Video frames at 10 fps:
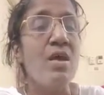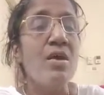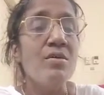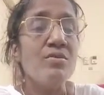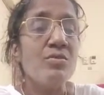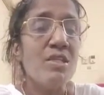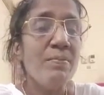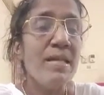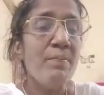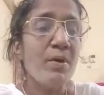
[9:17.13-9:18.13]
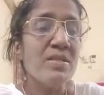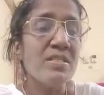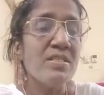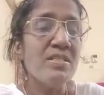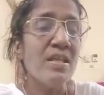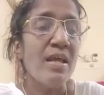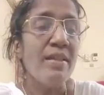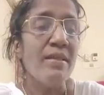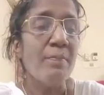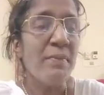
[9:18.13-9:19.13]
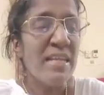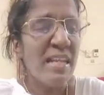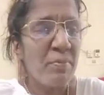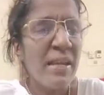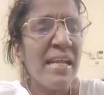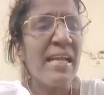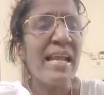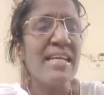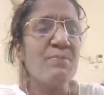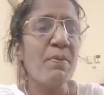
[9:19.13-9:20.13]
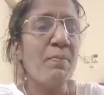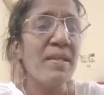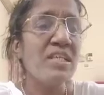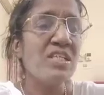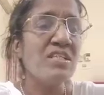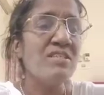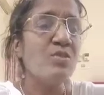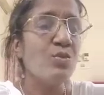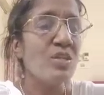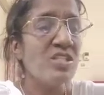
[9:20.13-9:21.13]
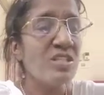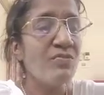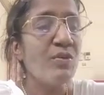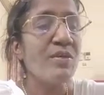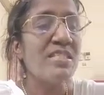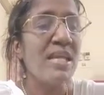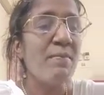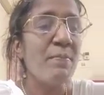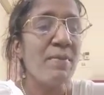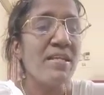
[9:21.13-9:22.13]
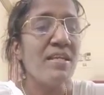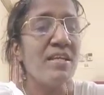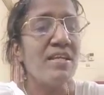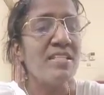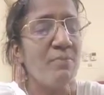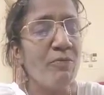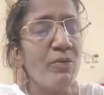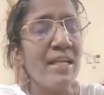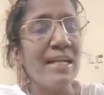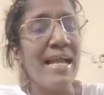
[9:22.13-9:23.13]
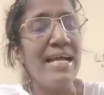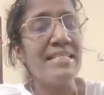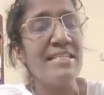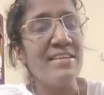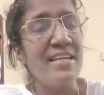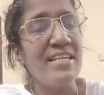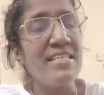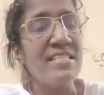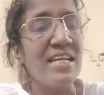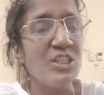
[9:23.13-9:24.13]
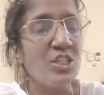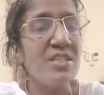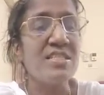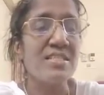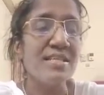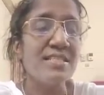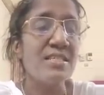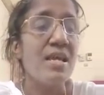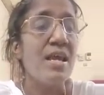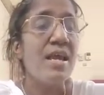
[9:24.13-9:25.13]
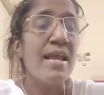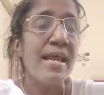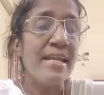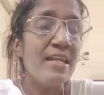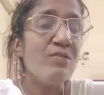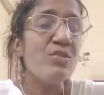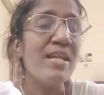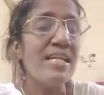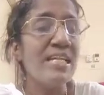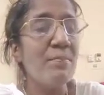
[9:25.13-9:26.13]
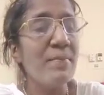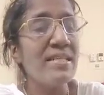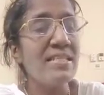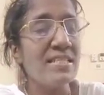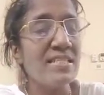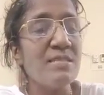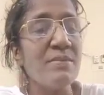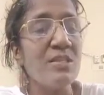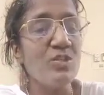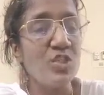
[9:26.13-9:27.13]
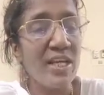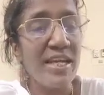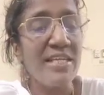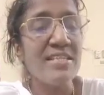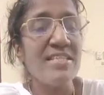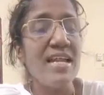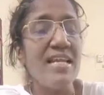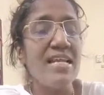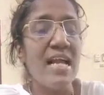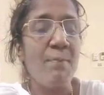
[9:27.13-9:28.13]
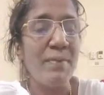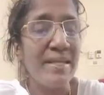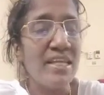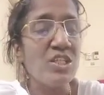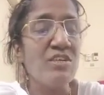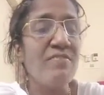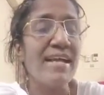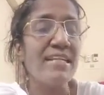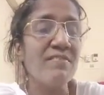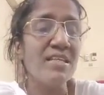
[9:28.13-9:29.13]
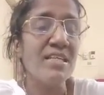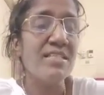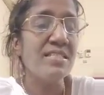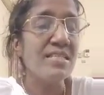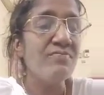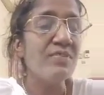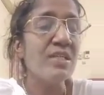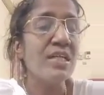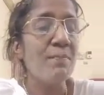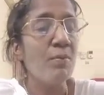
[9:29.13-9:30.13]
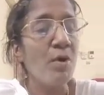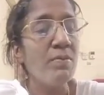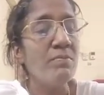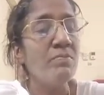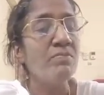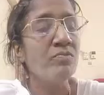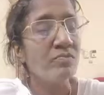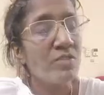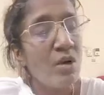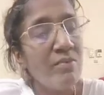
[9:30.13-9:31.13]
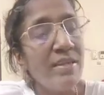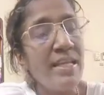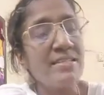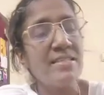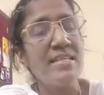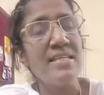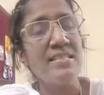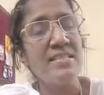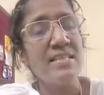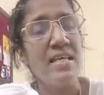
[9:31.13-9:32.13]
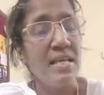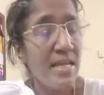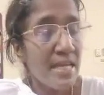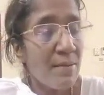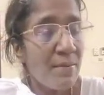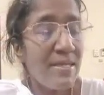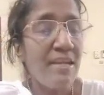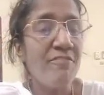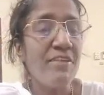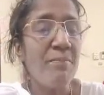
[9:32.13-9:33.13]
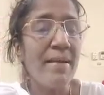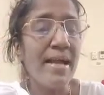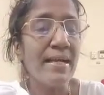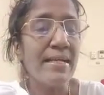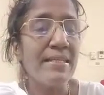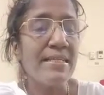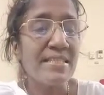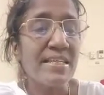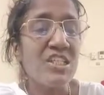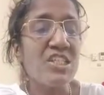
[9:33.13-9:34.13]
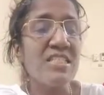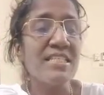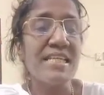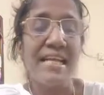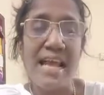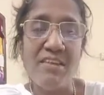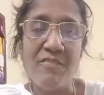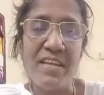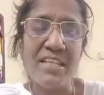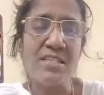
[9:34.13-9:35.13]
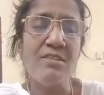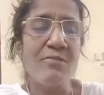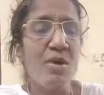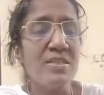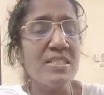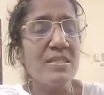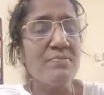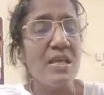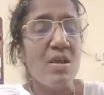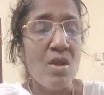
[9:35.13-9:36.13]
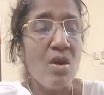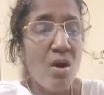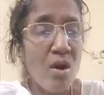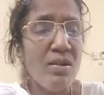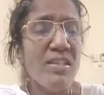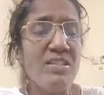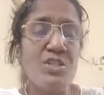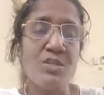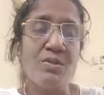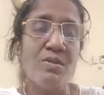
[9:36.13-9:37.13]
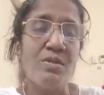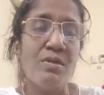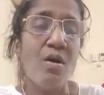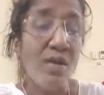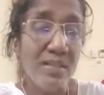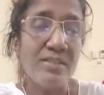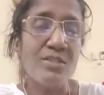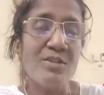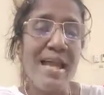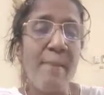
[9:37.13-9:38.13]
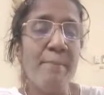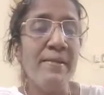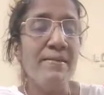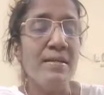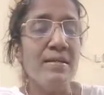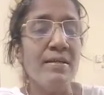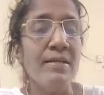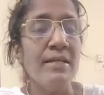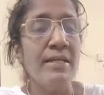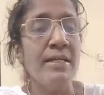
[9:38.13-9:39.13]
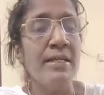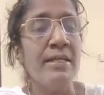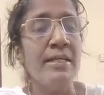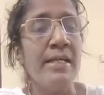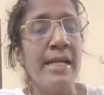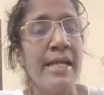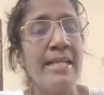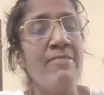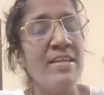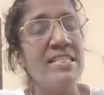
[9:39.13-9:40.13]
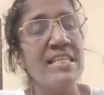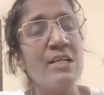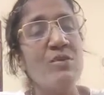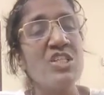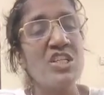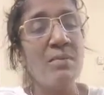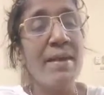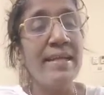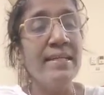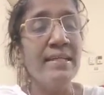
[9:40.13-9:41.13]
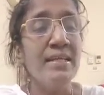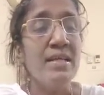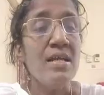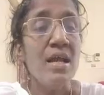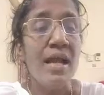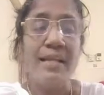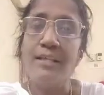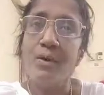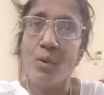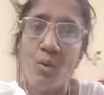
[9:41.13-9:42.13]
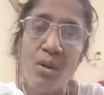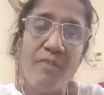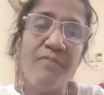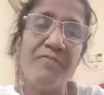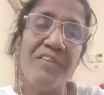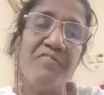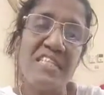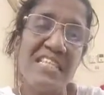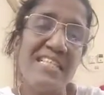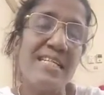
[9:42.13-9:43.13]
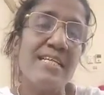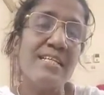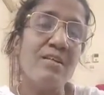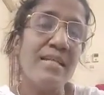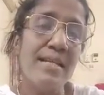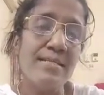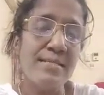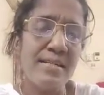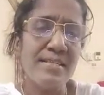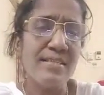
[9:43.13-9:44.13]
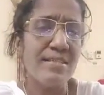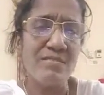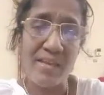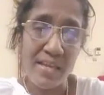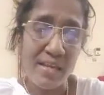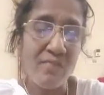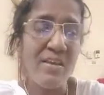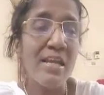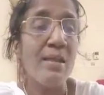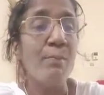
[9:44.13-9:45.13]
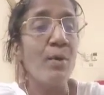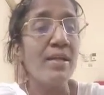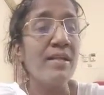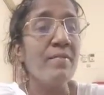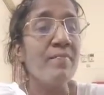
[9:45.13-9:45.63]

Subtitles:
So TBL process, the pre-class preparation, students review assignment materials before the class, and readiness assurance test, an individual and team-based assessment to check understanding, application of activities, teamwork and problem-solving exercises, immediate feedback and discussions and clarification of concepts. All should happen in a very sequential manner, and the role of the facilitator or the instructor is very, very important.